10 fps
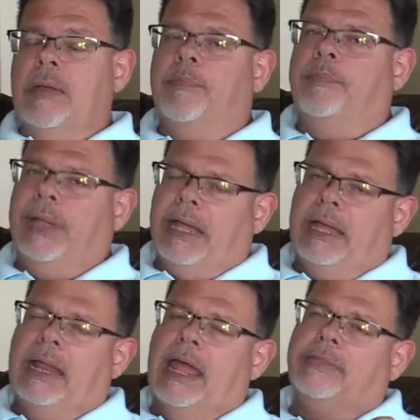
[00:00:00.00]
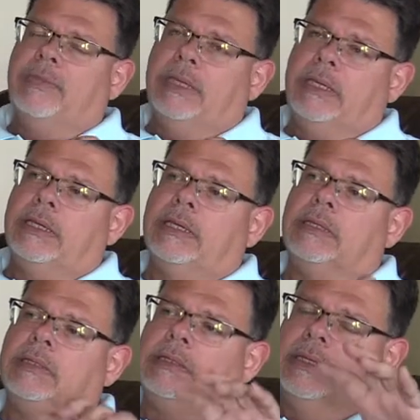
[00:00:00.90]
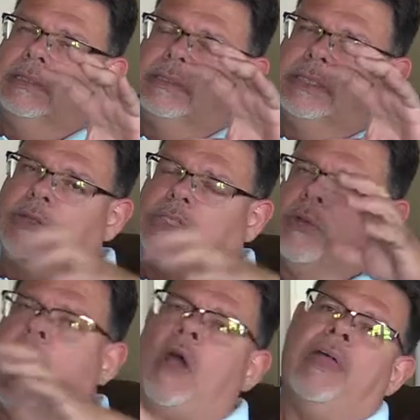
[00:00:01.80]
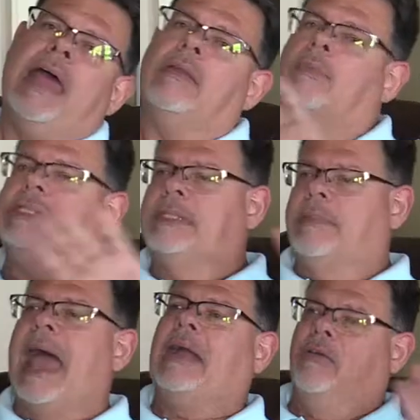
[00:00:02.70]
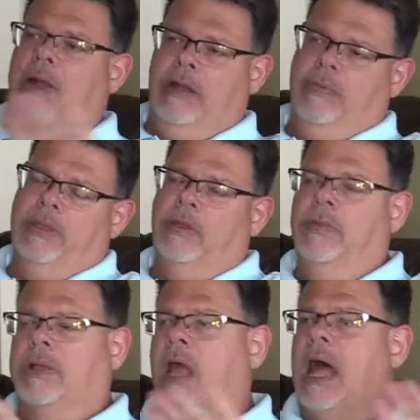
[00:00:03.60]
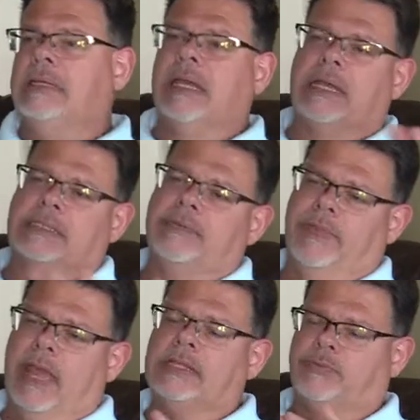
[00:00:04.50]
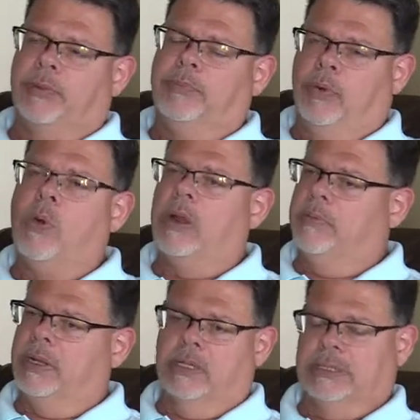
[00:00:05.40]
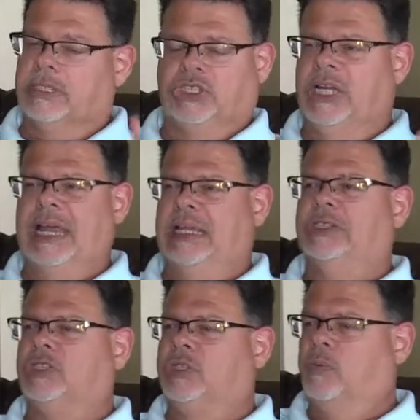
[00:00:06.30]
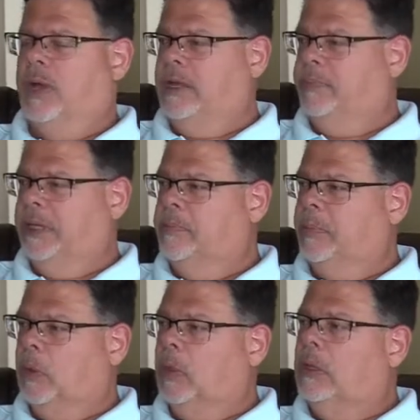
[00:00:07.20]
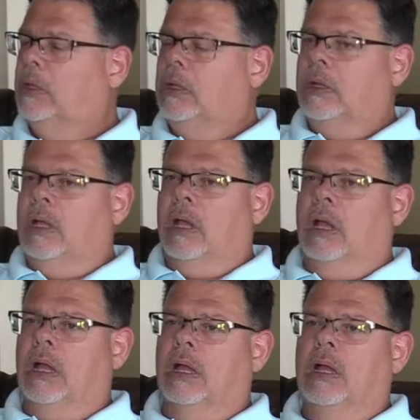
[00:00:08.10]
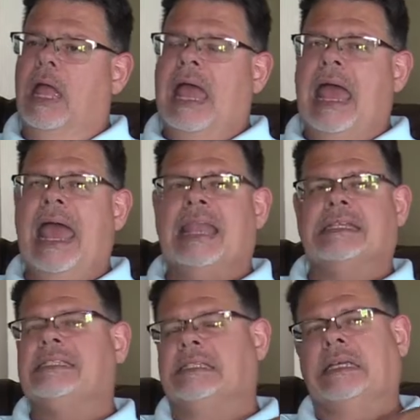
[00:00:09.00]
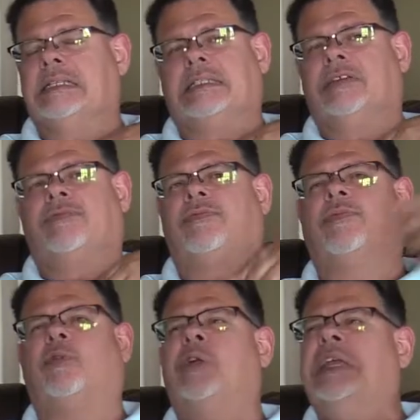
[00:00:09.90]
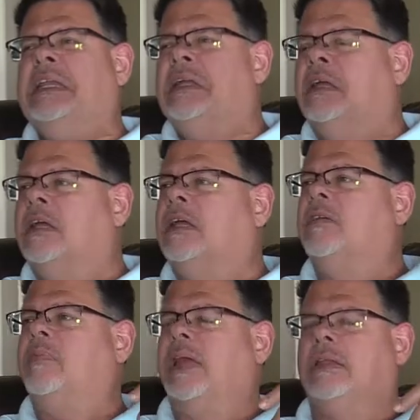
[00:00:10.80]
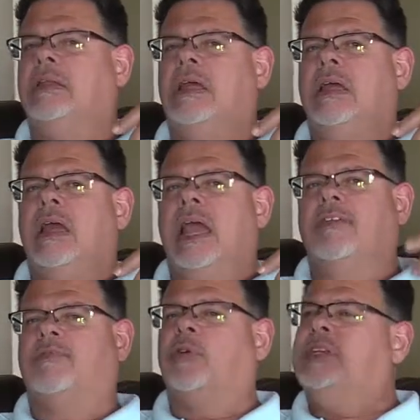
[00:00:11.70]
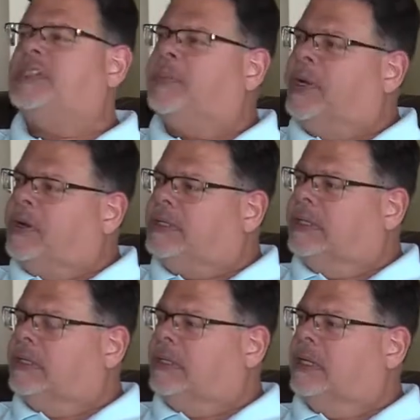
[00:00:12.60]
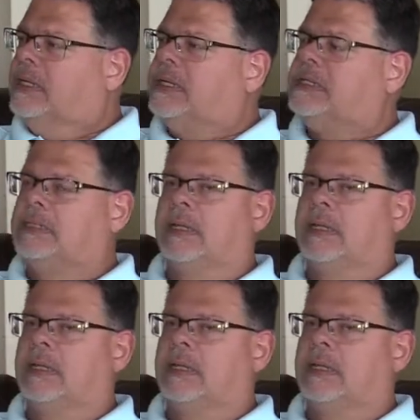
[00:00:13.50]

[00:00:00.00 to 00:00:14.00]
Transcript: But I think, so all that was the background. You know, the context of that's important because it changed the way people had a sense of freedom and free-spiritedness